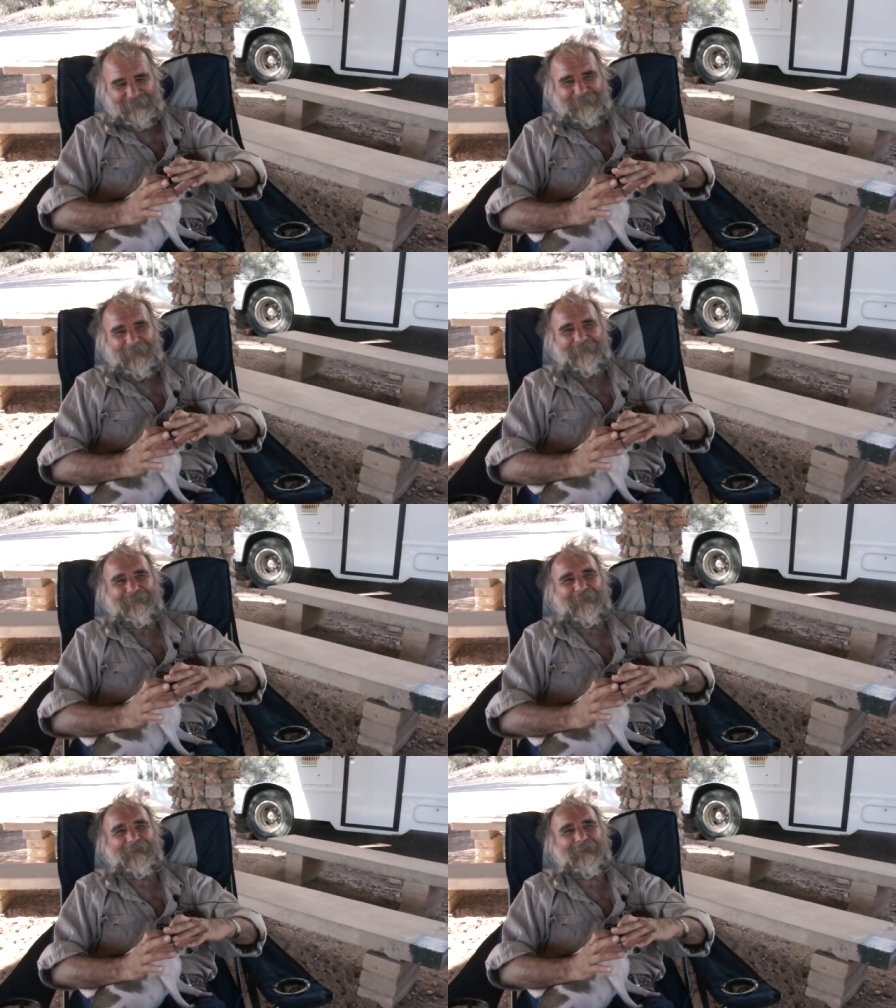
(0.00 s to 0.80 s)
the,
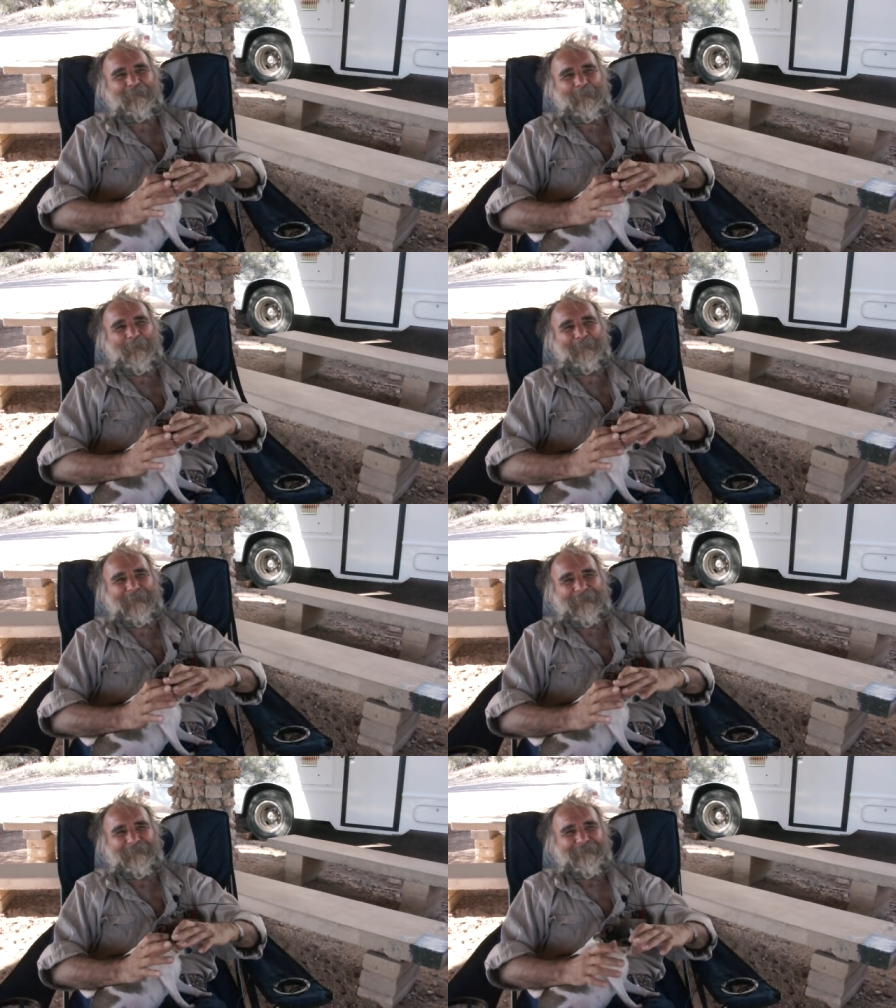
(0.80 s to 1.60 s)
the Hara
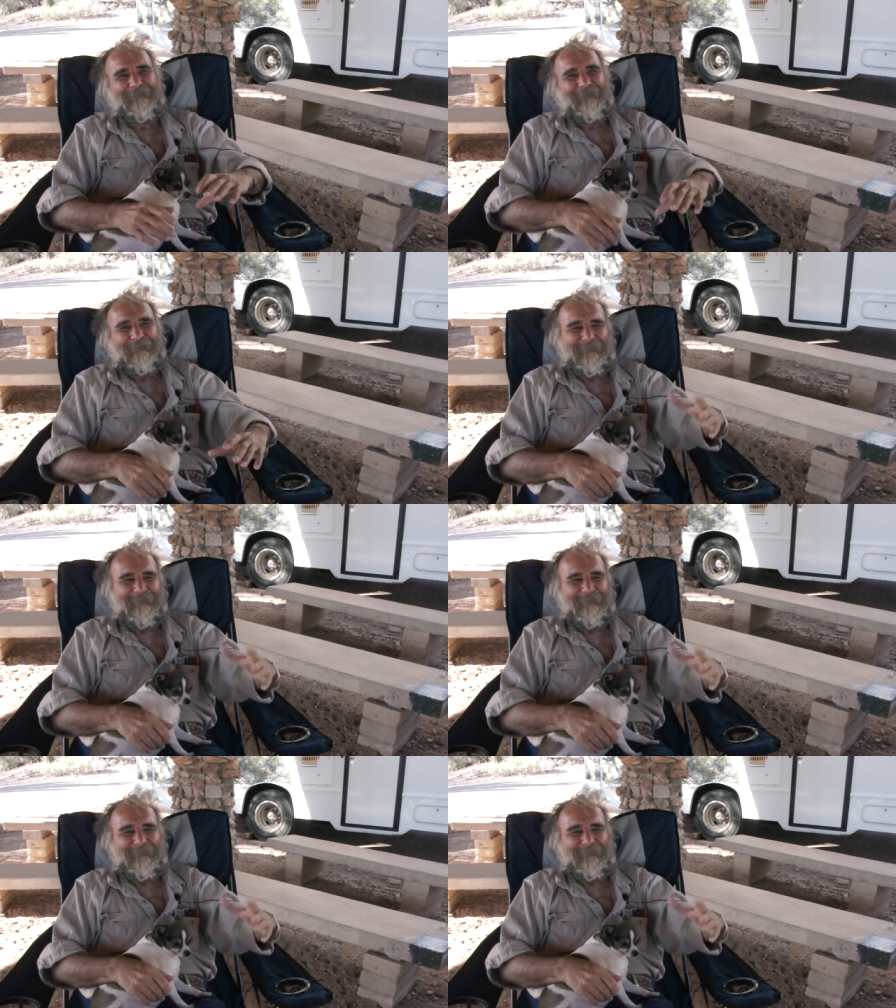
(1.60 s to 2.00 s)
Colombia. Yeah.